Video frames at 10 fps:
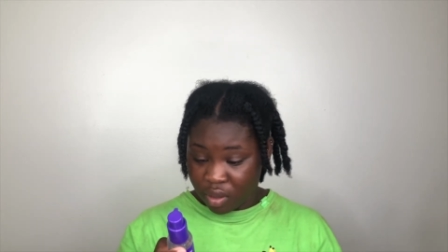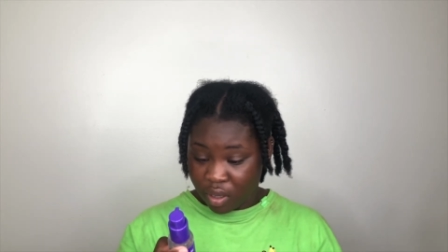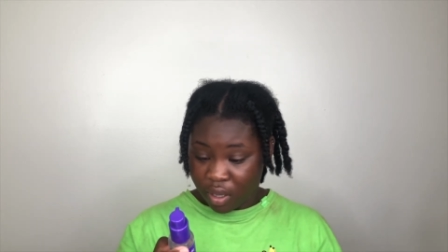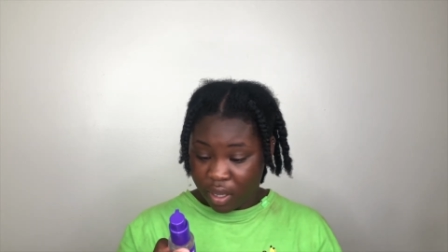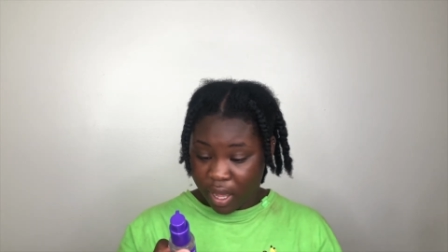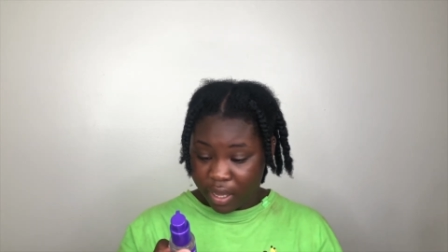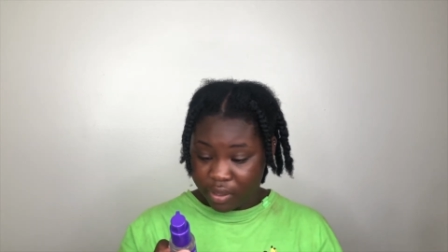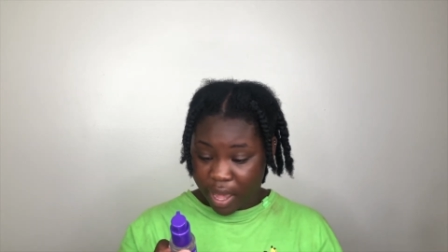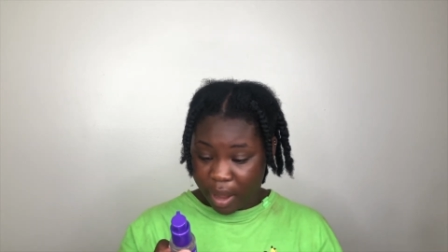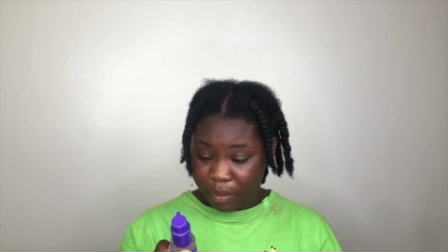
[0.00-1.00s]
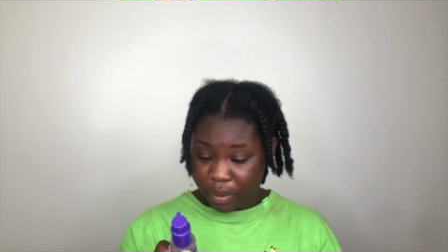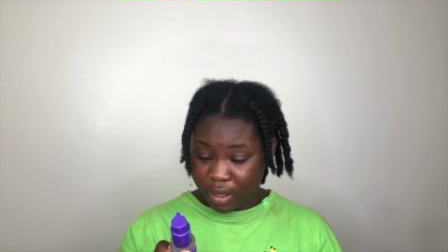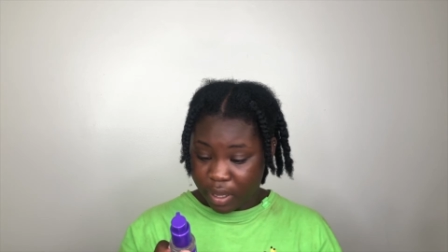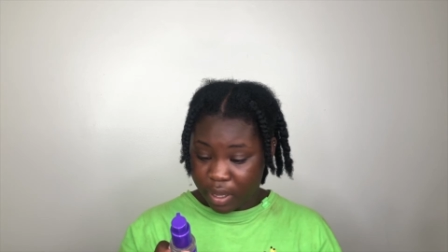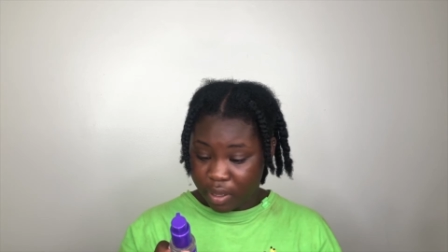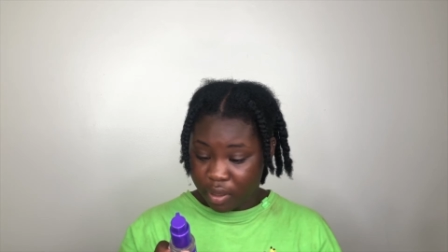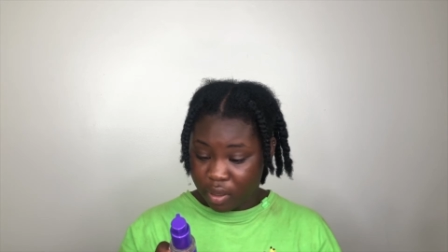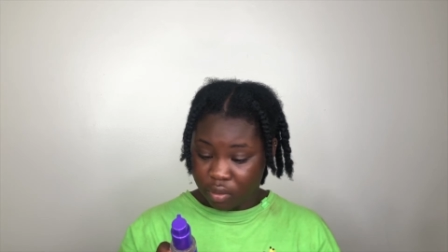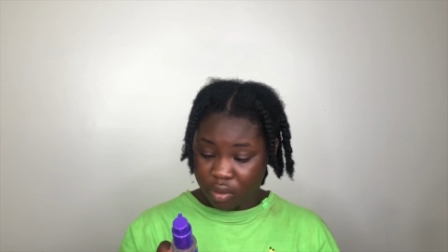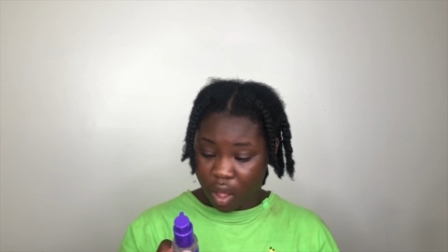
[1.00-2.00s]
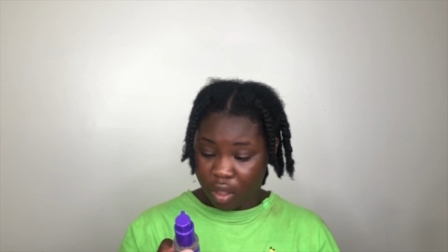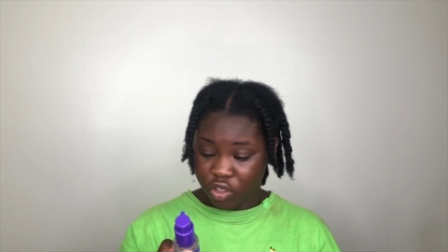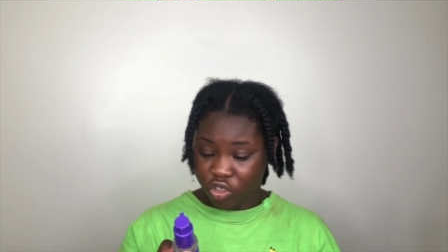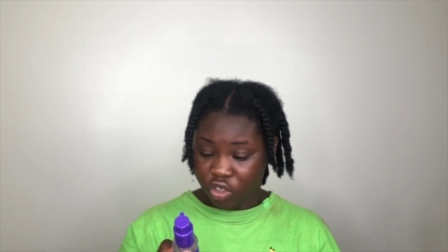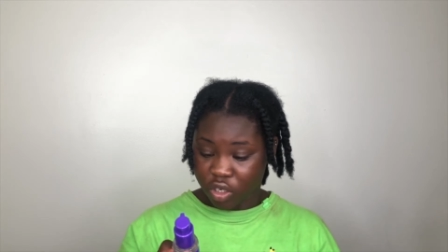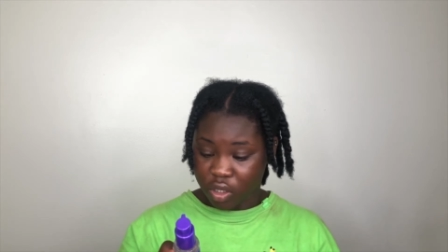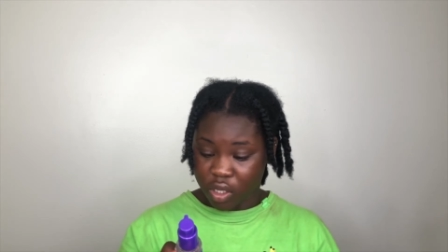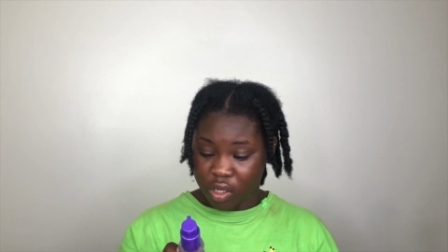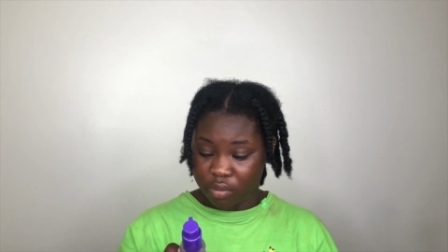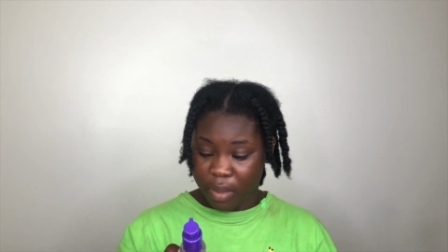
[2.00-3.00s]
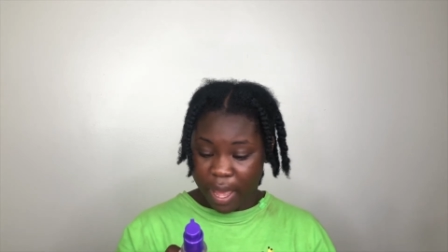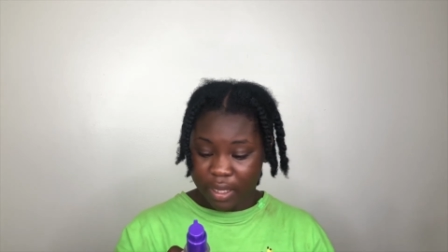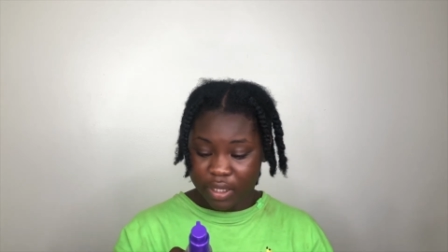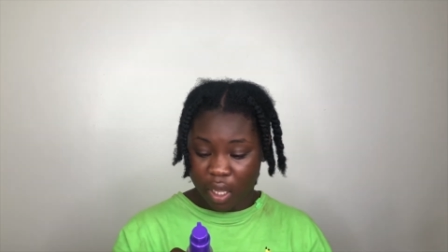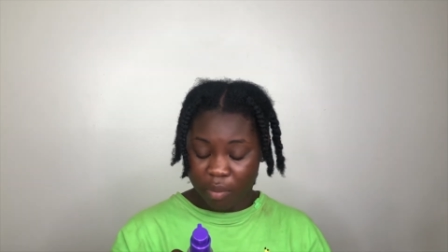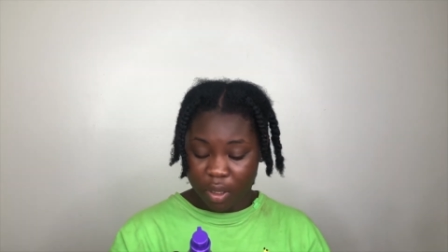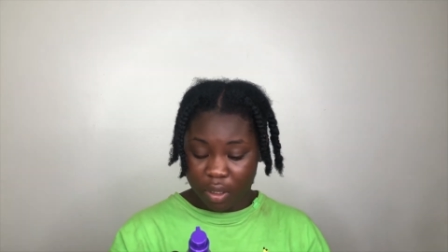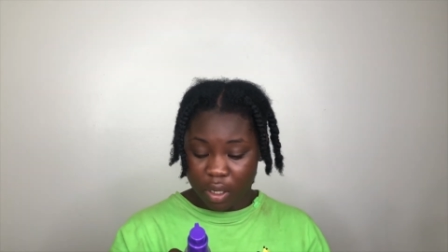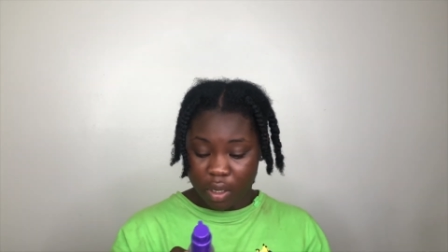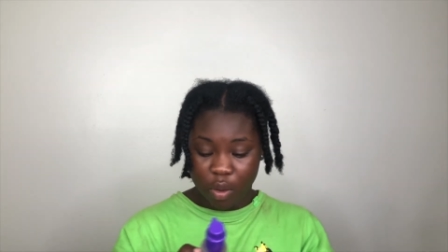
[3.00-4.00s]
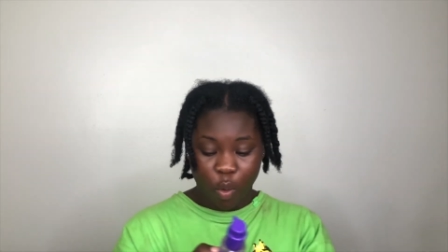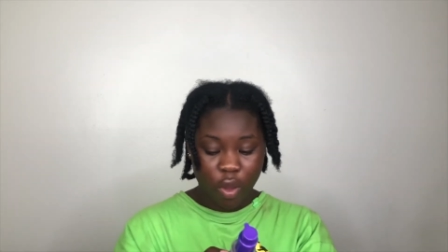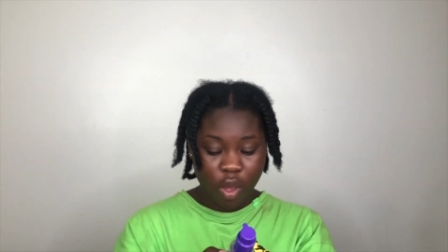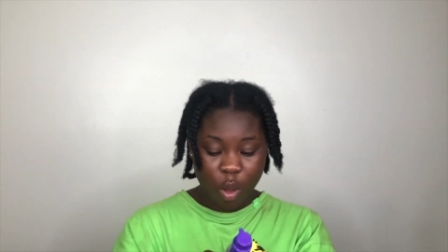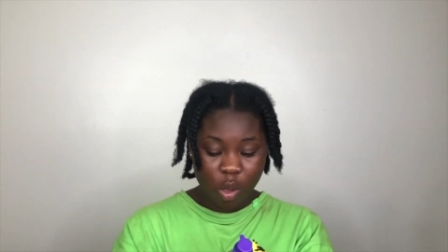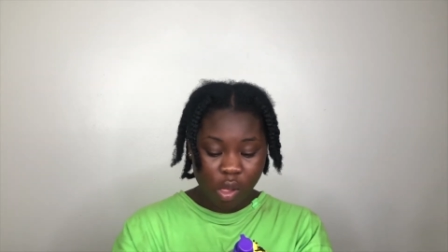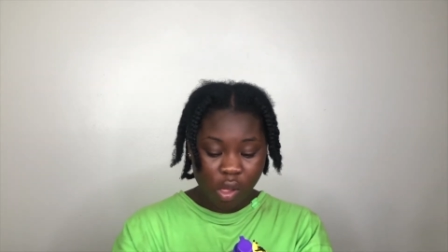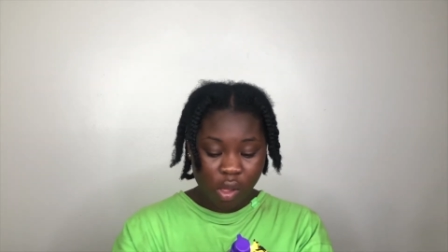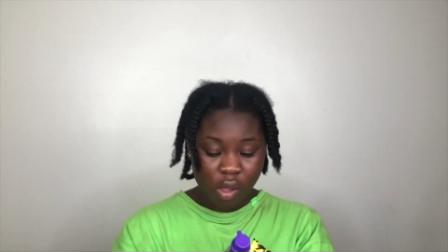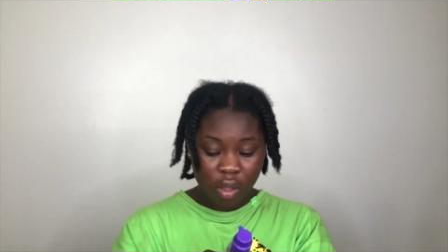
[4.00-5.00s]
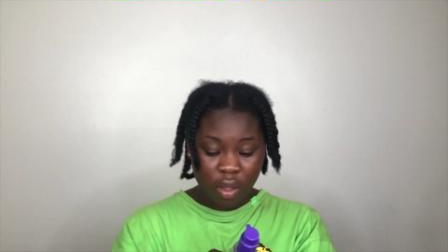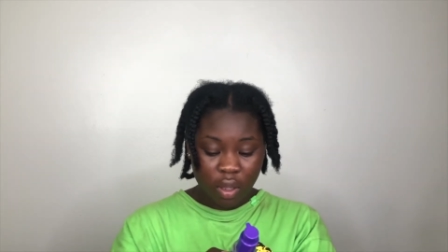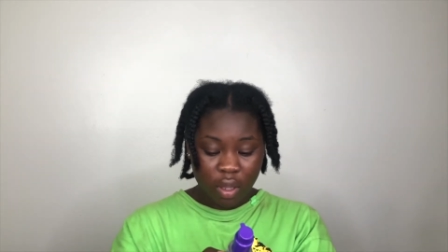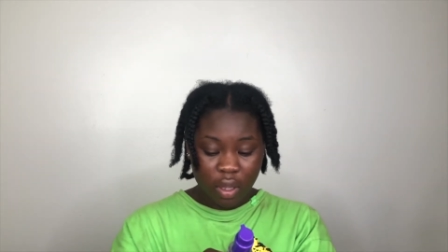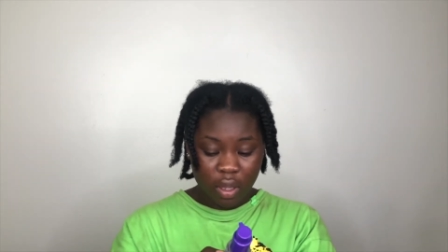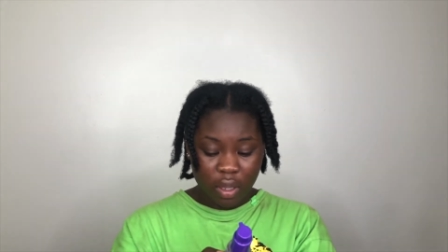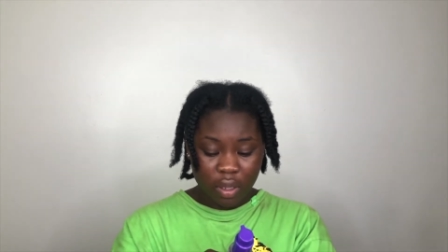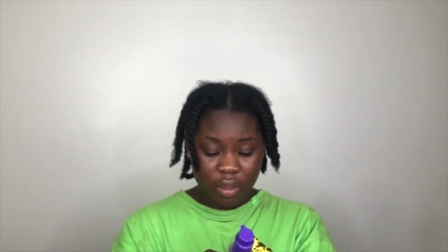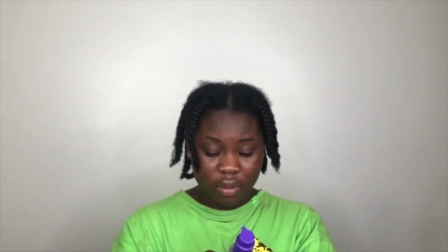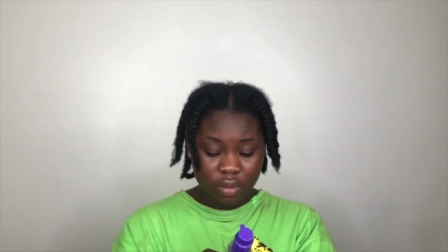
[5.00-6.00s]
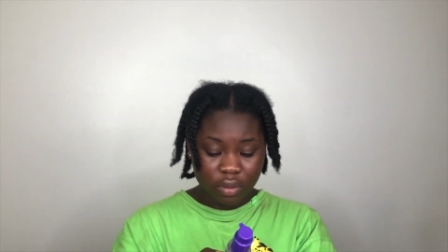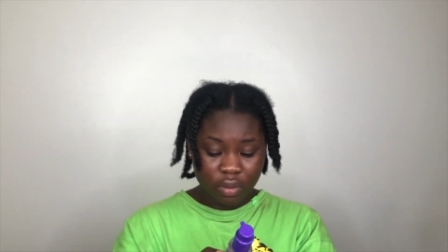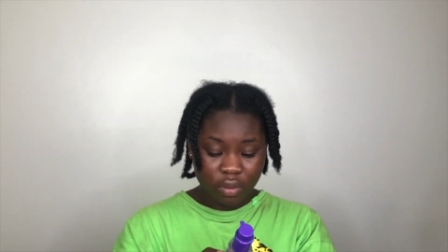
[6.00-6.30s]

it has apricot Australian macadamia oil and